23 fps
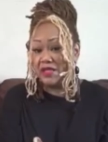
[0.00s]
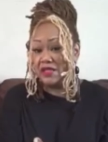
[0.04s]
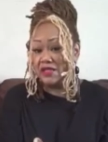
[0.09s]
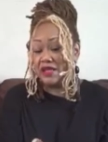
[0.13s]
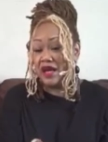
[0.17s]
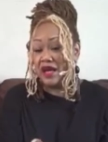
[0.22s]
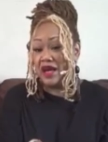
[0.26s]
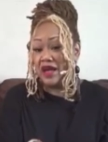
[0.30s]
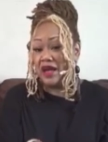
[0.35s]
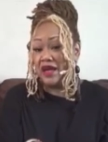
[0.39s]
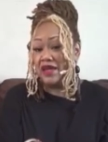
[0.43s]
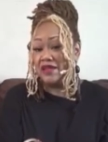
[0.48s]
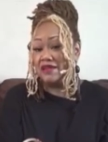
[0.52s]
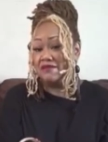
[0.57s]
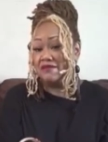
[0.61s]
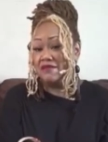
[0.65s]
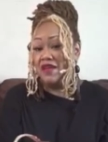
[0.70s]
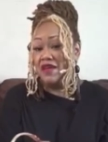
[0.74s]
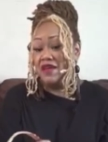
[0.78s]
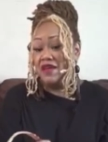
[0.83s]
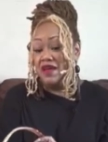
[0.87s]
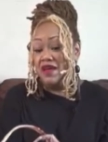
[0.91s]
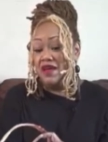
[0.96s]
me because I had
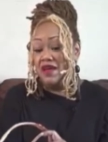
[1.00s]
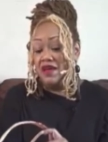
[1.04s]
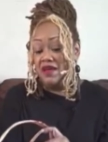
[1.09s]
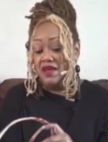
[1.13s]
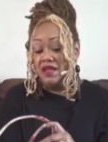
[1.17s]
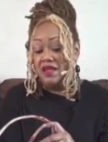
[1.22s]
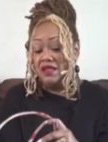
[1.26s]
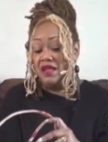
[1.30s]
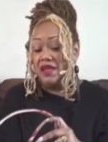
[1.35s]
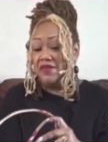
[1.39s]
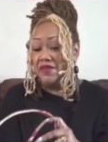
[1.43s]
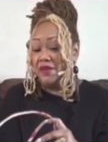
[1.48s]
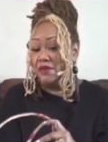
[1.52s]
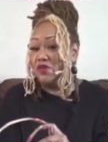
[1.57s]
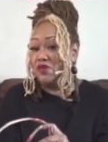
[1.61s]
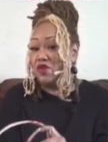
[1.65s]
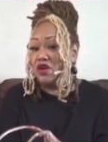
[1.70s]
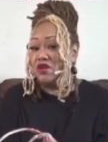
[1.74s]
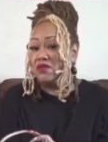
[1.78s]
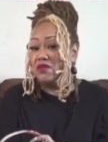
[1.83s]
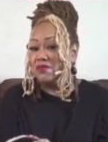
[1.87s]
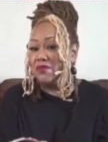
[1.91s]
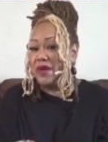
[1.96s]
let
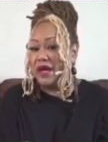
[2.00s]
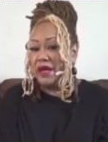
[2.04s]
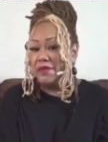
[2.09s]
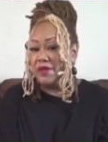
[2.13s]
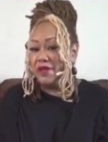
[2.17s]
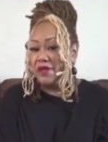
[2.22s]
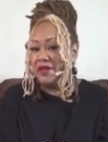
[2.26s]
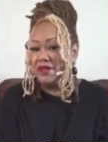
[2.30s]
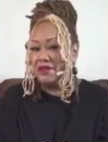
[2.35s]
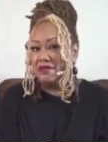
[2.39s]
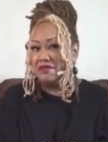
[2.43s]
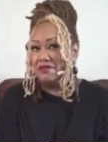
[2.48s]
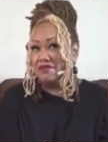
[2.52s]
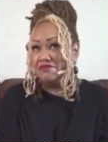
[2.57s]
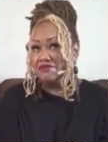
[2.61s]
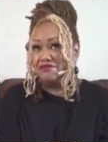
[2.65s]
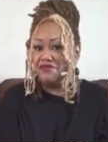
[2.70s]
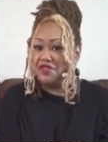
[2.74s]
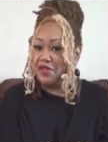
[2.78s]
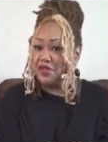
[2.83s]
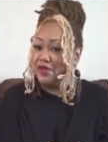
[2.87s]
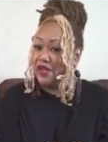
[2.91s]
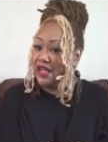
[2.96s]
them grow maybe
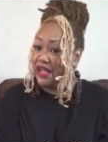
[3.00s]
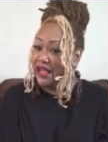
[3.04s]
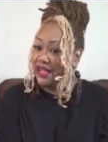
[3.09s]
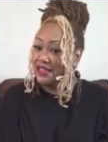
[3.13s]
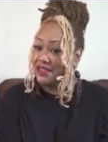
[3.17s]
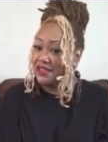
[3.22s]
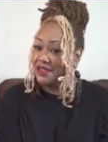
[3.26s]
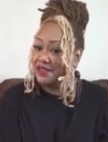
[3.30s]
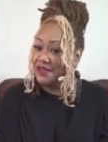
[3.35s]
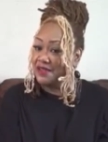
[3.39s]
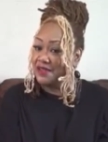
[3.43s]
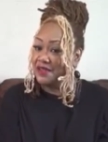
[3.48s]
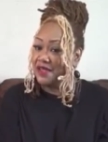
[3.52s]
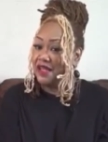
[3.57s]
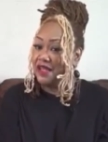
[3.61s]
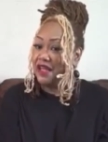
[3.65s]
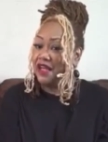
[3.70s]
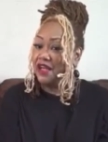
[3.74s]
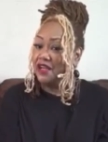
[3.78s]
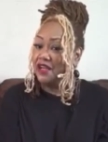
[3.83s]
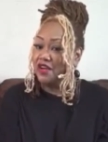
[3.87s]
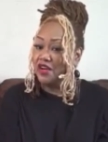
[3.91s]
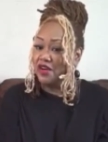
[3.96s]
three inches,
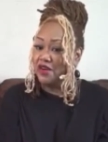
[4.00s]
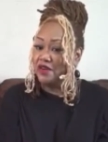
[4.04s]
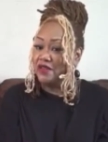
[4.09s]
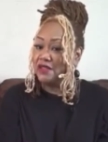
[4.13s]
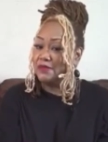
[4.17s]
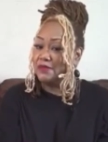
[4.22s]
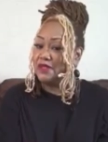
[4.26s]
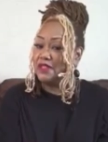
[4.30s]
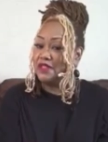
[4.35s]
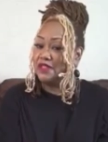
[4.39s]
and he encouraged